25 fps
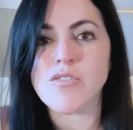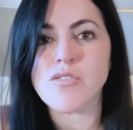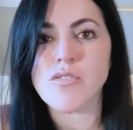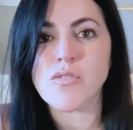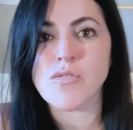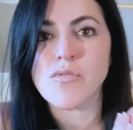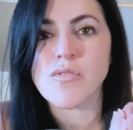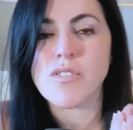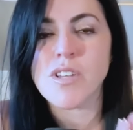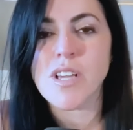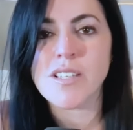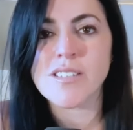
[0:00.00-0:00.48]

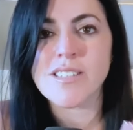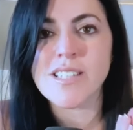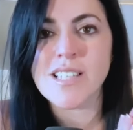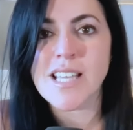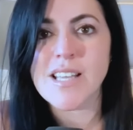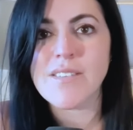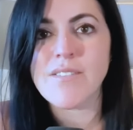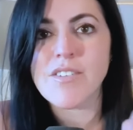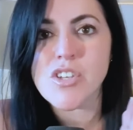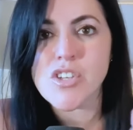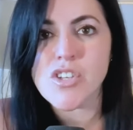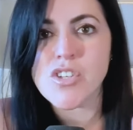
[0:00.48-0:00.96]
to
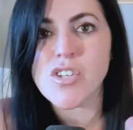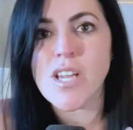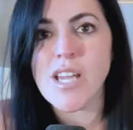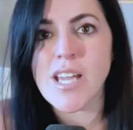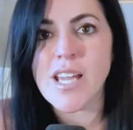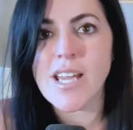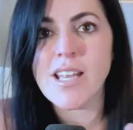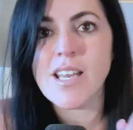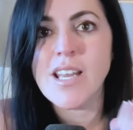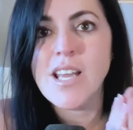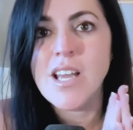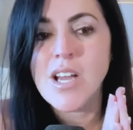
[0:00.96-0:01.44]
doesn't give a
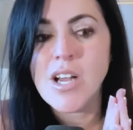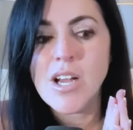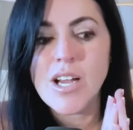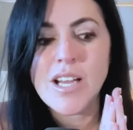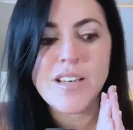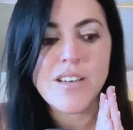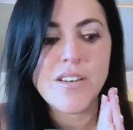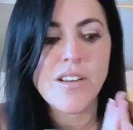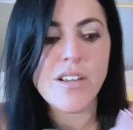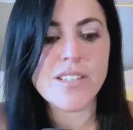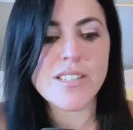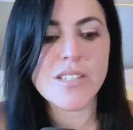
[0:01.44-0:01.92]
shit
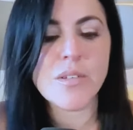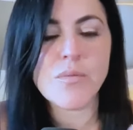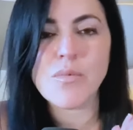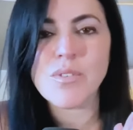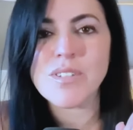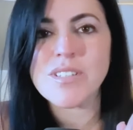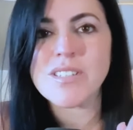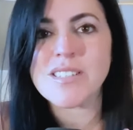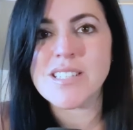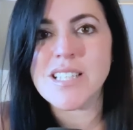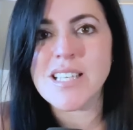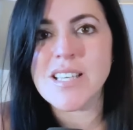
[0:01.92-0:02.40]
and doesn't
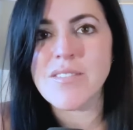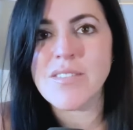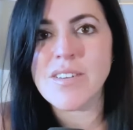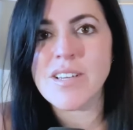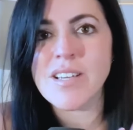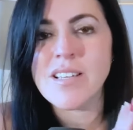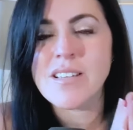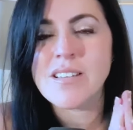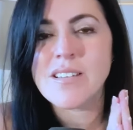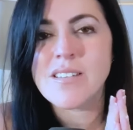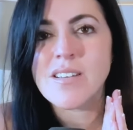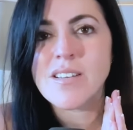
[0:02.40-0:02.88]
receive
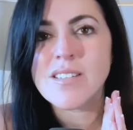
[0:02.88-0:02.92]
it,